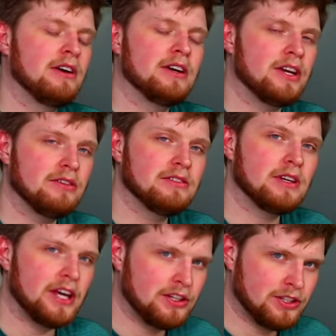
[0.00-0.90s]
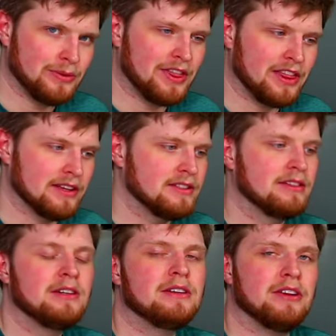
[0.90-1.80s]
Here's the issue with this.
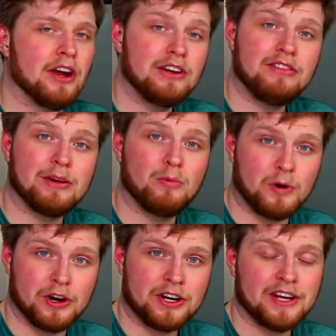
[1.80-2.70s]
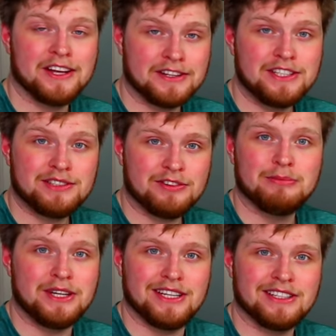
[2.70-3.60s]
None of them work, at least for
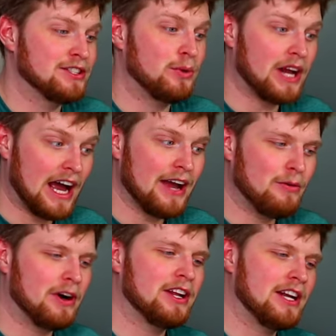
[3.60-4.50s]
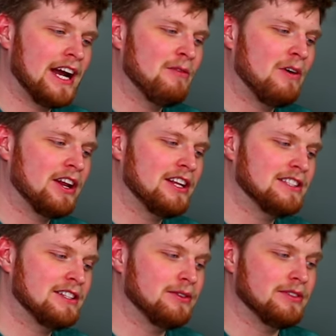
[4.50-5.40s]
me. So what I wanted, I wanted is
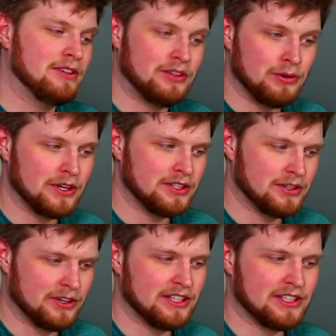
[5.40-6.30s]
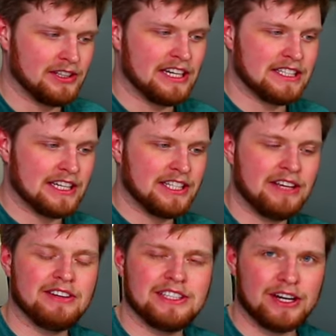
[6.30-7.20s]
to do it during select
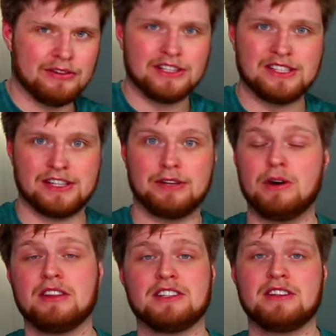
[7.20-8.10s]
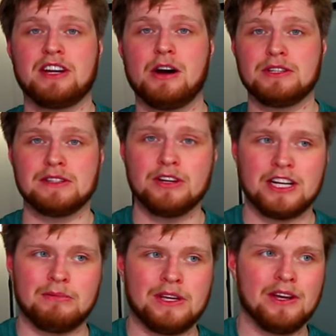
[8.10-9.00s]
activities. I don't necessarily want this thing always looking
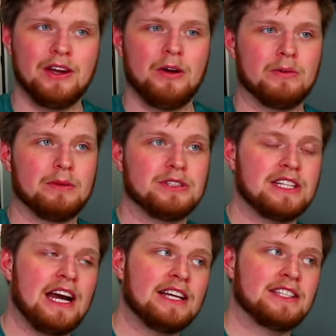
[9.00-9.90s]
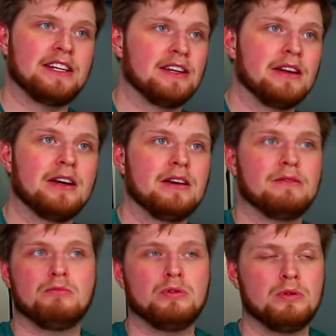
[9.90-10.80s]
at me when I'm just asking it
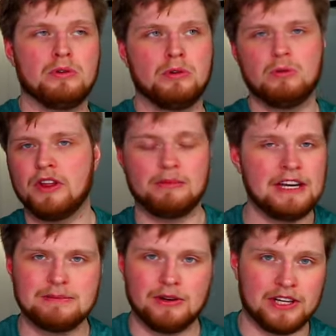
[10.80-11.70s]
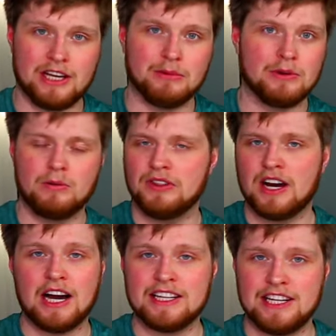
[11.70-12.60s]
who won the baseball game or who won the
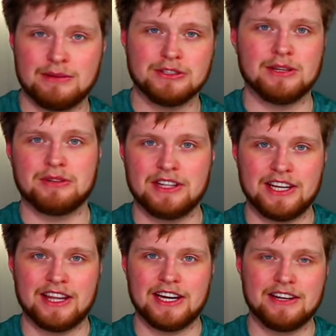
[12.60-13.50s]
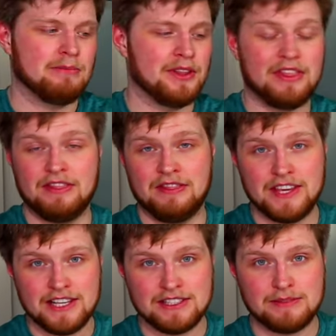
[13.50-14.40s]
hockey game or something like that. But
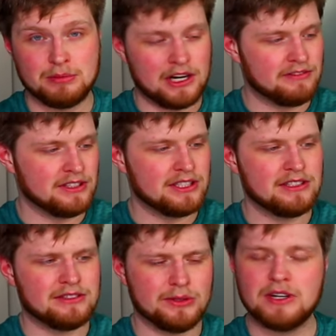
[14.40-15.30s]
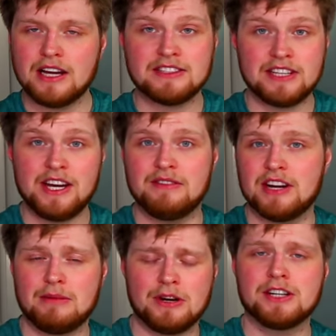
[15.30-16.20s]
these preferences do not save, and
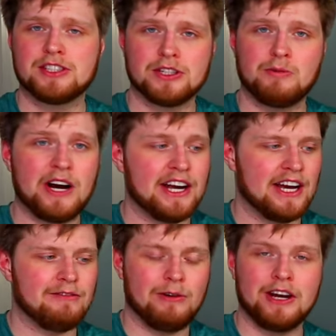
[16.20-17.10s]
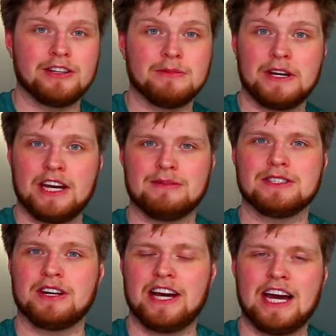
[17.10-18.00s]
I'm not sure why. I've went into my
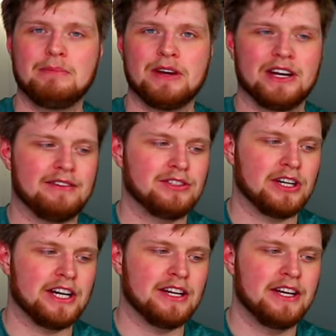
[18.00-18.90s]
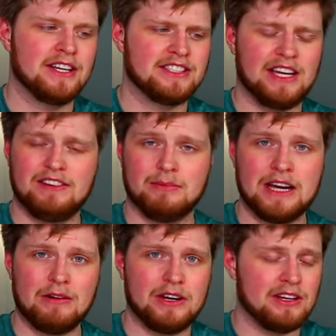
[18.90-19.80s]
Amazon app and I've tried saving them
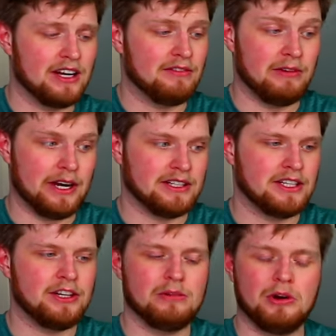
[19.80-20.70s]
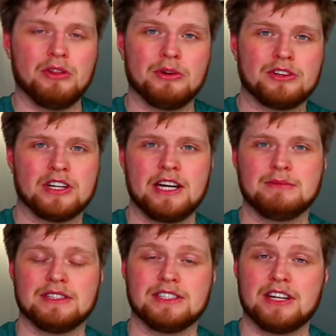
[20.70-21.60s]
that way. I've went into here multiple
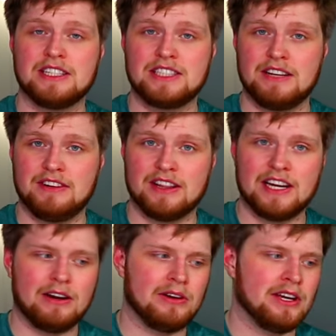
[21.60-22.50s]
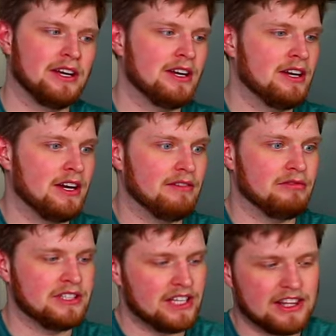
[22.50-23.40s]
times and tried saving it that way. I've
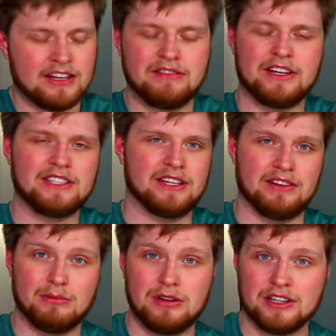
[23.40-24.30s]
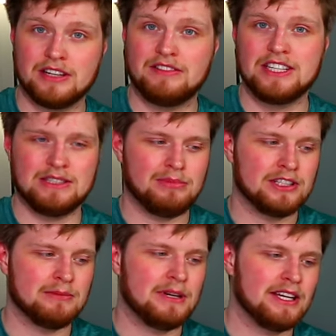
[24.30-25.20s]
reset the device, I've unplugged the device and
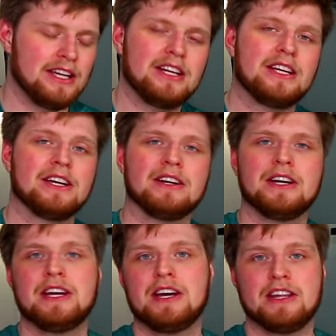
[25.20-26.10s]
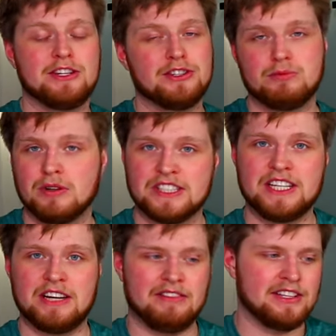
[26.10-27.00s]
plugged it back in again. It just won't
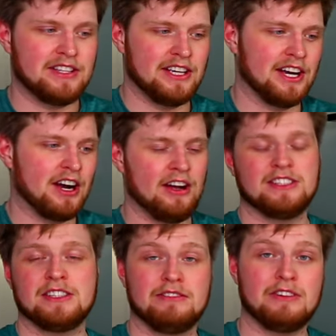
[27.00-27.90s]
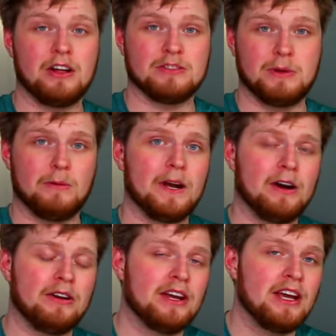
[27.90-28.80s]
save. This thing constantly follows me
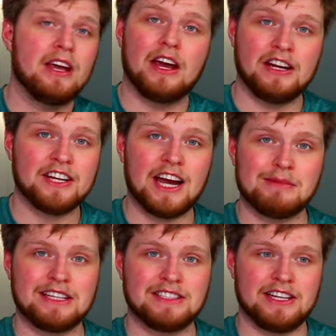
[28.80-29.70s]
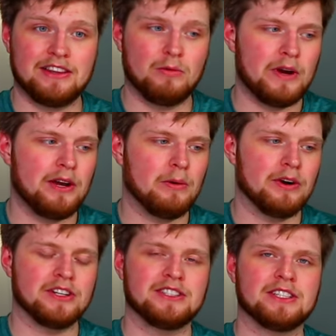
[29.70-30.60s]
around anytime I say the wake
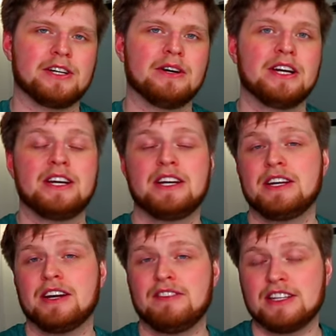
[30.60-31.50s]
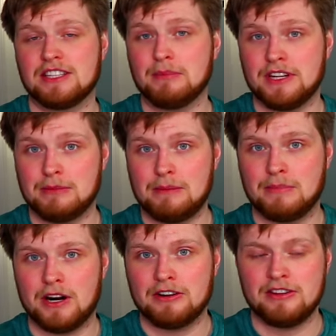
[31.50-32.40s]
word. So if that's something that might
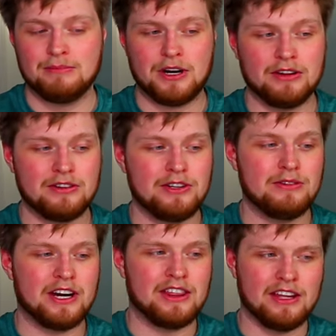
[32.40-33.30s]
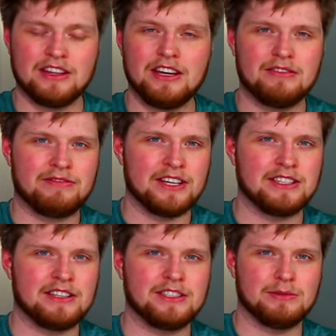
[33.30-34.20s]
bother you, I think they can
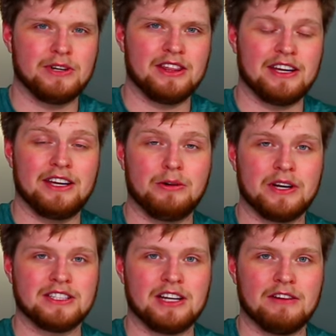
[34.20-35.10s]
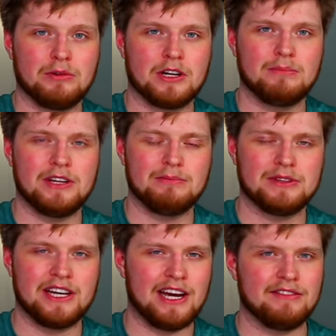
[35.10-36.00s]
fix this with a quick software update,
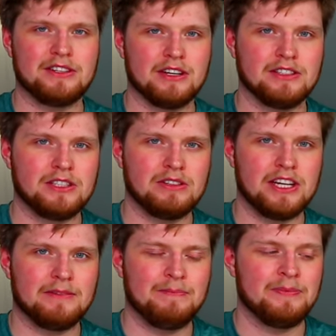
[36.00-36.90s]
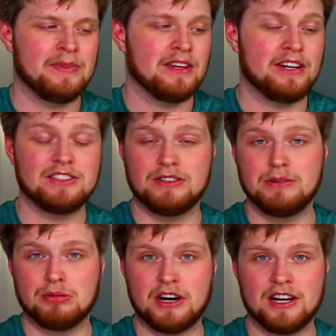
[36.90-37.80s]
but they haven't done so yet. It is a new
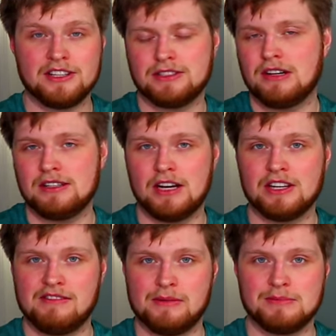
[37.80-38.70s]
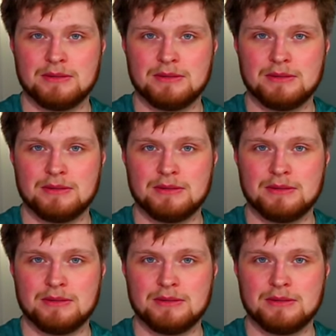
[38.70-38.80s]
product, so I'll, I'll give them